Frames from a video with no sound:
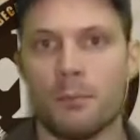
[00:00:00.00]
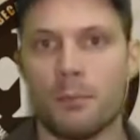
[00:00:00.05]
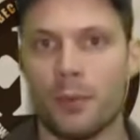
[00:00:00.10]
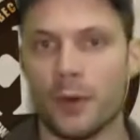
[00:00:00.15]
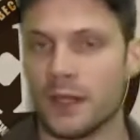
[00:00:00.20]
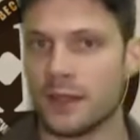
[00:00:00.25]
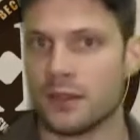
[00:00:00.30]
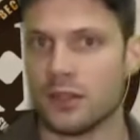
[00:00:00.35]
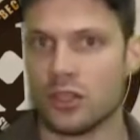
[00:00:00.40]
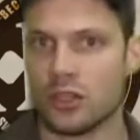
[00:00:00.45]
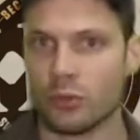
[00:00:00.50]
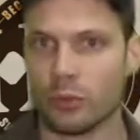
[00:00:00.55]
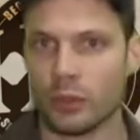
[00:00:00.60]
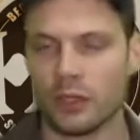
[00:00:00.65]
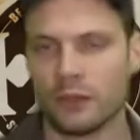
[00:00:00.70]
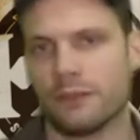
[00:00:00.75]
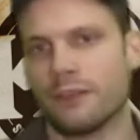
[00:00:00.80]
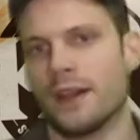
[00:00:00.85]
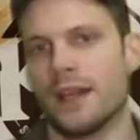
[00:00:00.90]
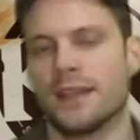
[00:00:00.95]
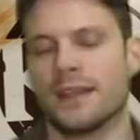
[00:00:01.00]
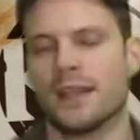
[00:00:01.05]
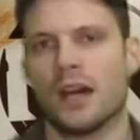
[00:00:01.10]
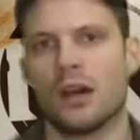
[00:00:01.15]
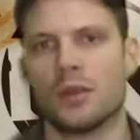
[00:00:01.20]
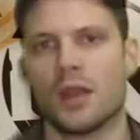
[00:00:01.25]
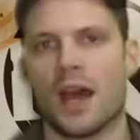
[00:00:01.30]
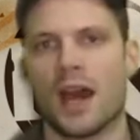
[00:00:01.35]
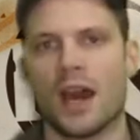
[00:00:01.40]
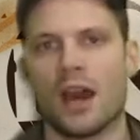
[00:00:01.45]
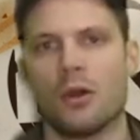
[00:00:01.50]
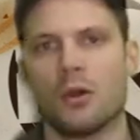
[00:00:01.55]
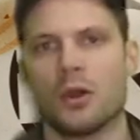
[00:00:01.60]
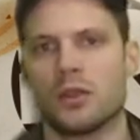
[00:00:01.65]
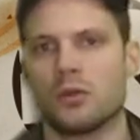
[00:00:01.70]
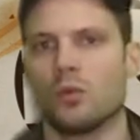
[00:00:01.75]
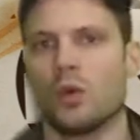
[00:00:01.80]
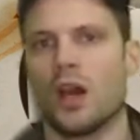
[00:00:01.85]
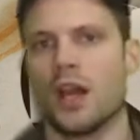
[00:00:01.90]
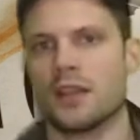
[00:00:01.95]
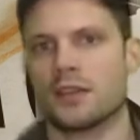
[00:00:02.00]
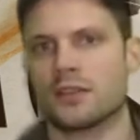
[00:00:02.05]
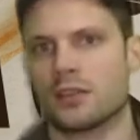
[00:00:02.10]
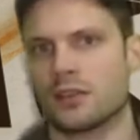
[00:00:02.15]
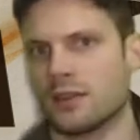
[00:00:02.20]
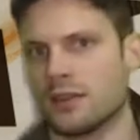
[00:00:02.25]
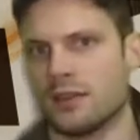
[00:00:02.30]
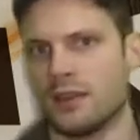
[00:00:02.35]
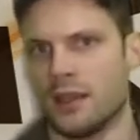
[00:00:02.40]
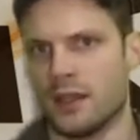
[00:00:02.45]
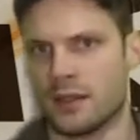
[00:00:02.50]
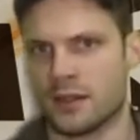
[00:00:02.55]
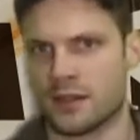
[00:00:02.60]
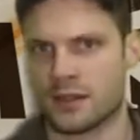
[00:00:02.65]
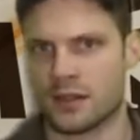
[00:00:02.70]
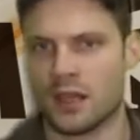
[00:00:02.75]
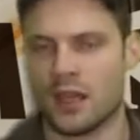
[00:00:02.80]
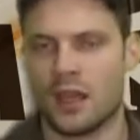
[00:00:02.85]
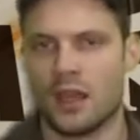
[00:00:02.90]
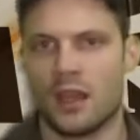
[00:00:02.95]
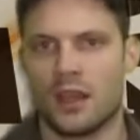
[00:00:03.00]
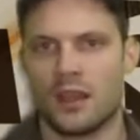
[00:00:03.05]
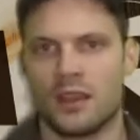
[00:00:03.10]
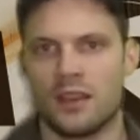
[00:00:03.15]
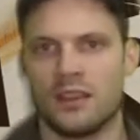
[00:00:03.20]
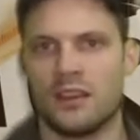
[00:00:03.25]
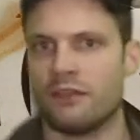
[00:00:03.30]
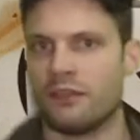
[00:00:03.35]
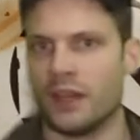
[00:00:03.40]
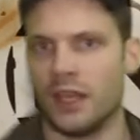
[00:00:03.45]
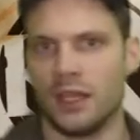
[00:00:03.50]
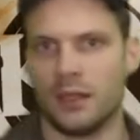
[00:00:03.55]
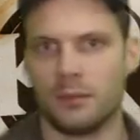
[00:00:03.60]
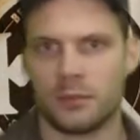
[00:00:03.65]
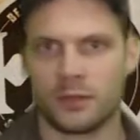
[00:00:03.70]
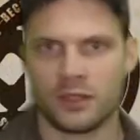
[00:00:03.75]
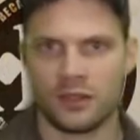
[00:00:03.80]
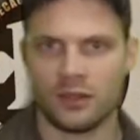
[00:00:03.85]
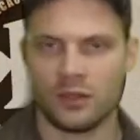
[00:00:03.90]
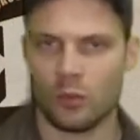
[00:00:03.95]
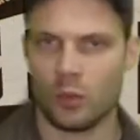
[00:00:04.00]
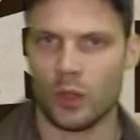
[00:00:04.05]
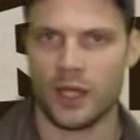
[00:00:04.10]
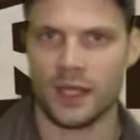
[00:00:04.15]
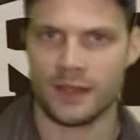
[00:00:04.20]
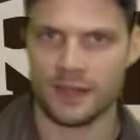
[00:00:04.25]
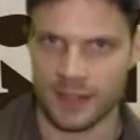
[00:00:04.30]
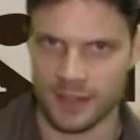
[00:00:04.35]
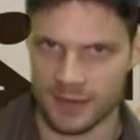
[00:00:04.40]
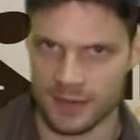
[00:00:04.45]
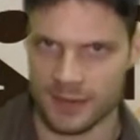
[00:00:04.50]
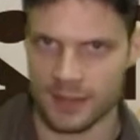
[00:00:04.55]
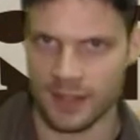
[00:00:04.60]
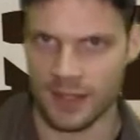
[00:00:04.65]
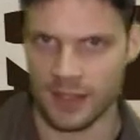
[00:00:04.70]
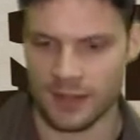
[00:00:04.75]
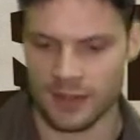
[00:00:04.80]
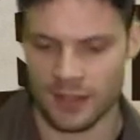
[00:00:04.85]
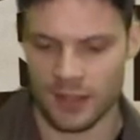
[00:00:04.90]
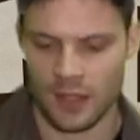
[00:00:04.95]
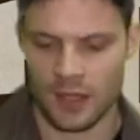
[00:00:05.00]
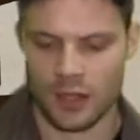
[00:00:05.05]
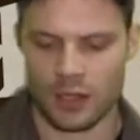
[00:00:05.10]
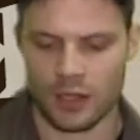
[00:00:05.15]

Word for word: but you will find out how and why certain things developed the way they did.